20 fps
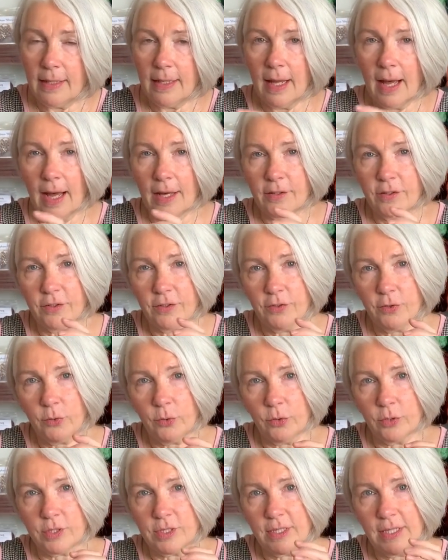I
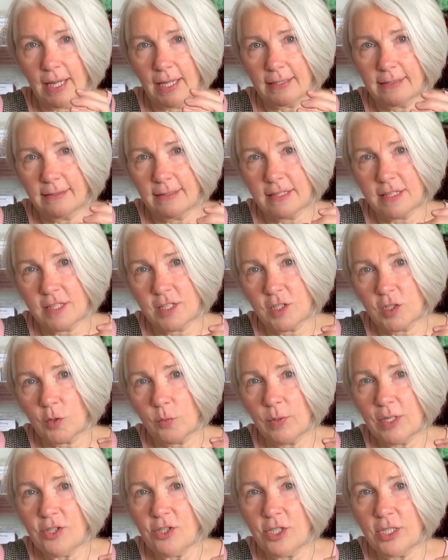thought that the
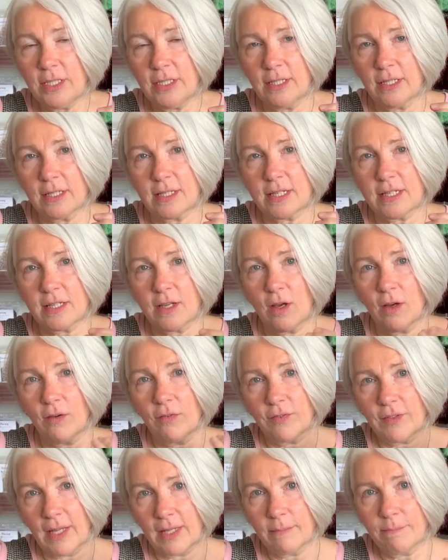squishiness
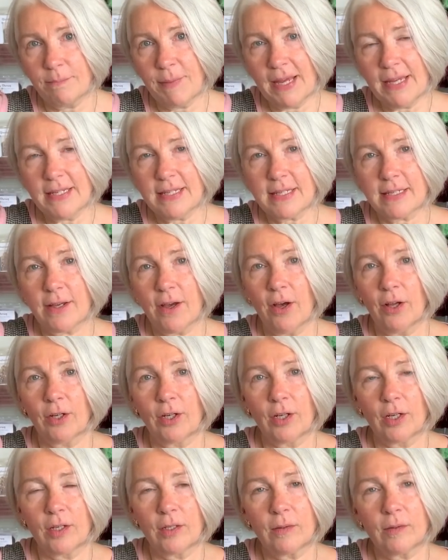of that base
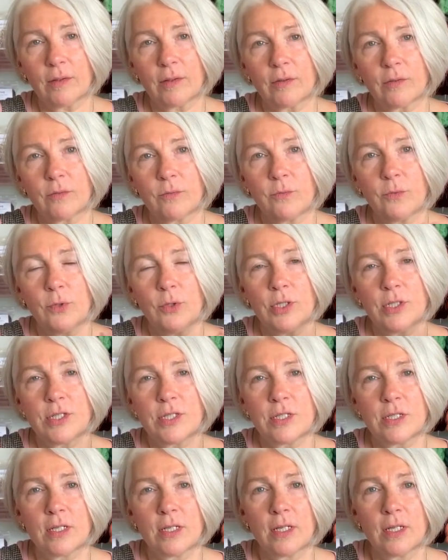color would